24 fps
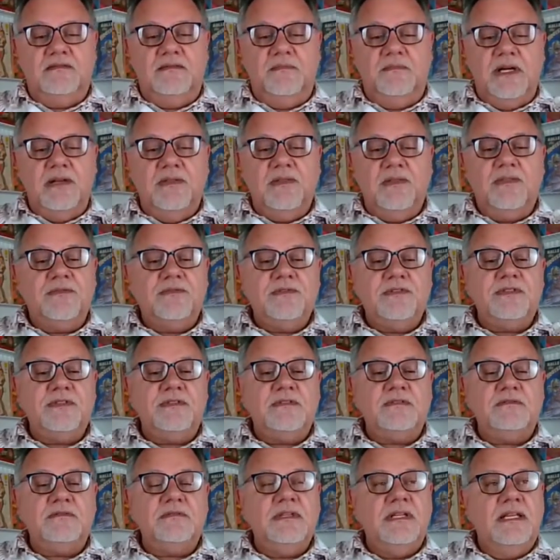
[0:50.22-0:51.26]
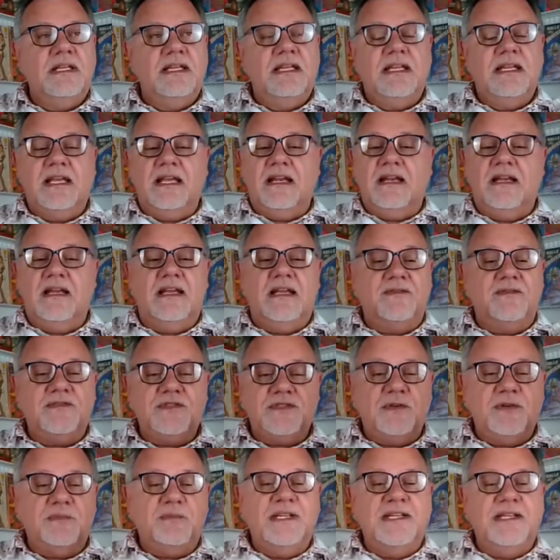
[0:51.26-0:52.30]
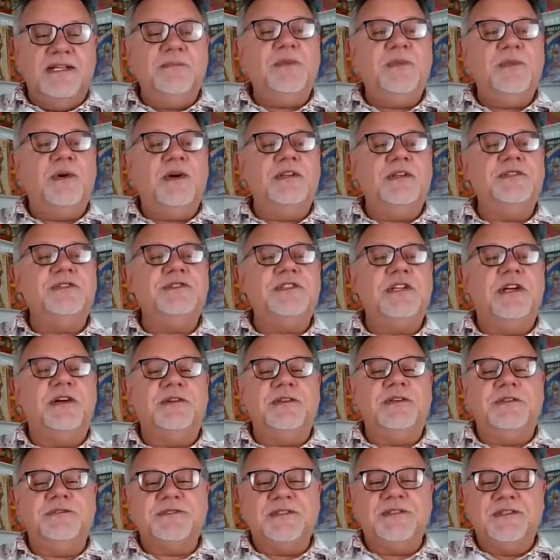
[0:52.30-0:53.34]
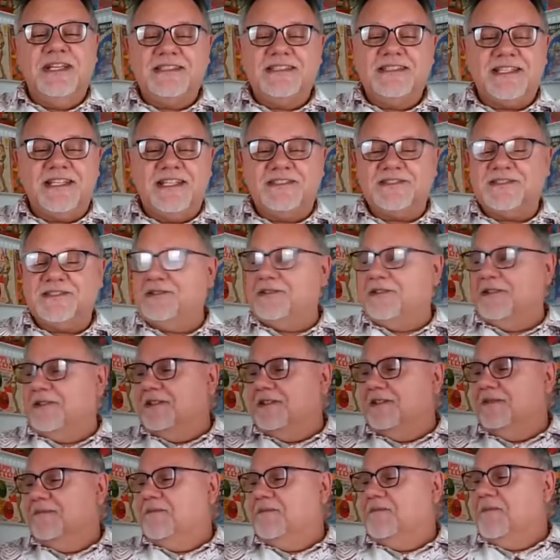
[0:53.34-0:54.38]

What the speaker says: month or two, and I have so many more to show you. So let's get started.